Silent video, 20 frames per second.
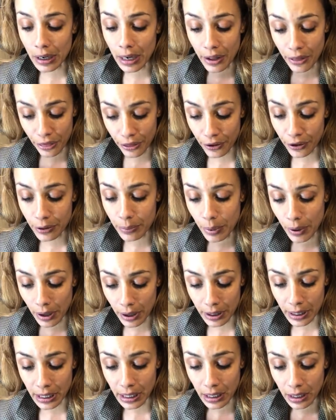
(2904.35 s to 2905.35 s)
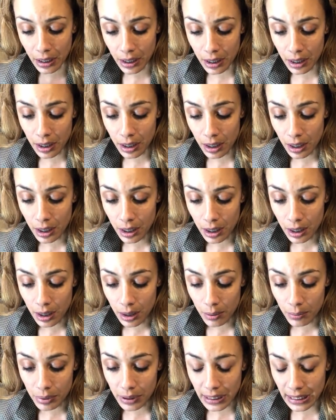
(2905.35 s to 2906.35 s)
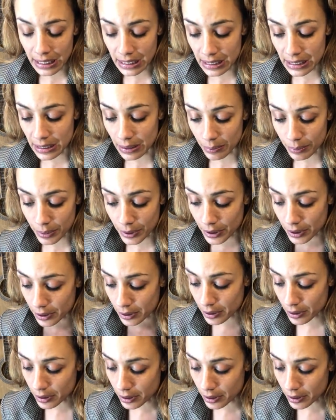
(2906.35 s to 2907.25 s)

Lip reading: a third party. Plain and simple.